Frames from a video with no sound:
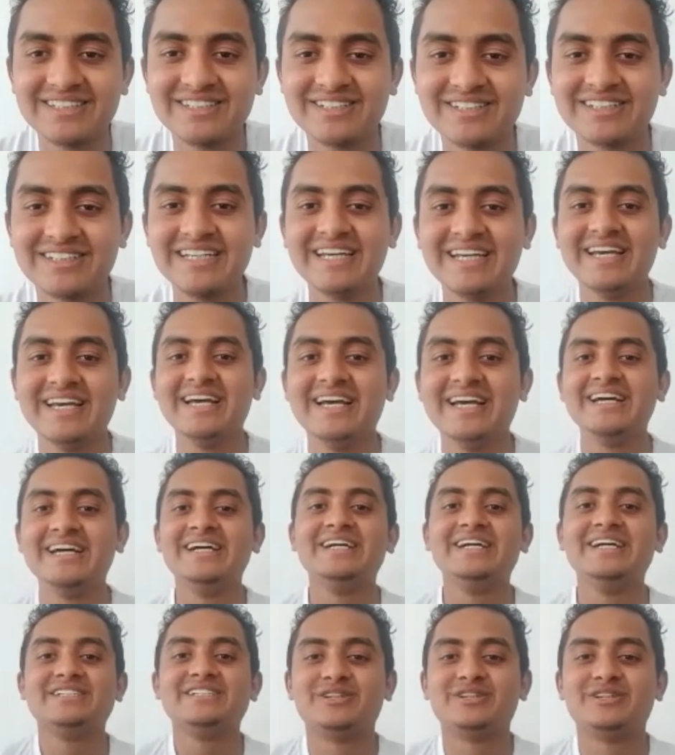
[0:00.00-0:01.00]
Okay.
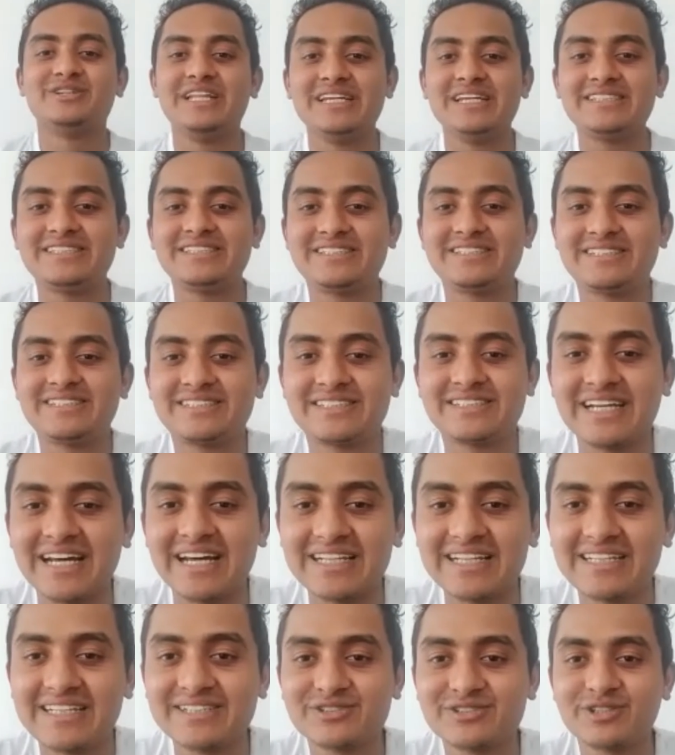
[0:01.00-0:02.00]
So let's
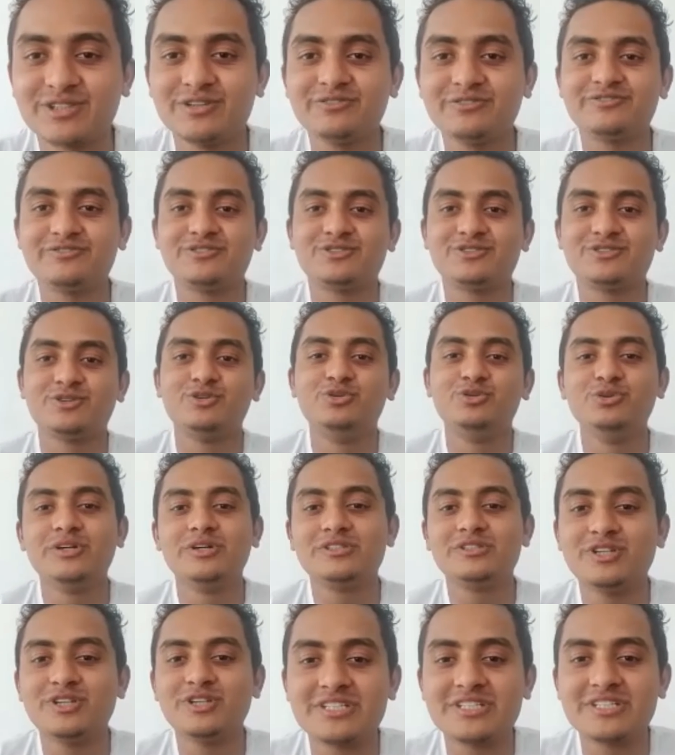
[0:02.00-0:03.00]
start this off. So who
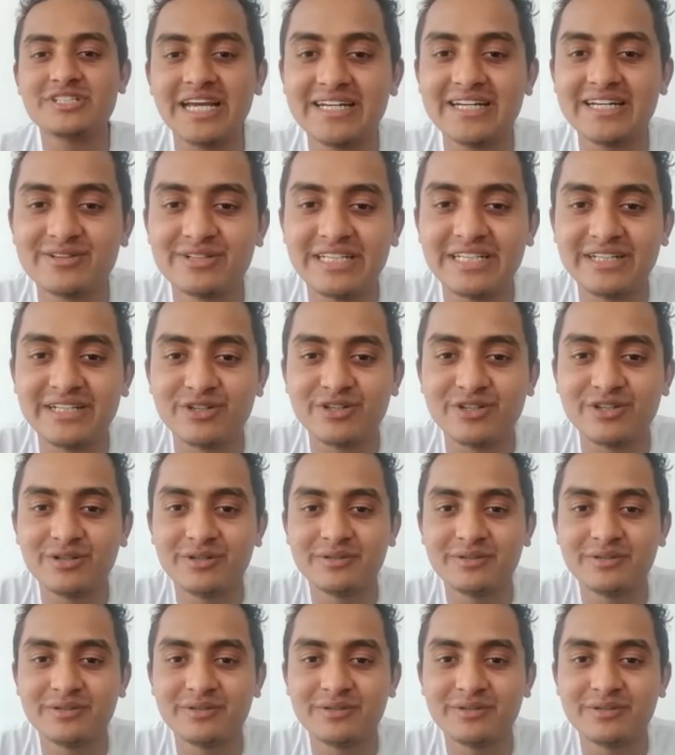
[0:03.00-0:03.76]
was your childhood hero?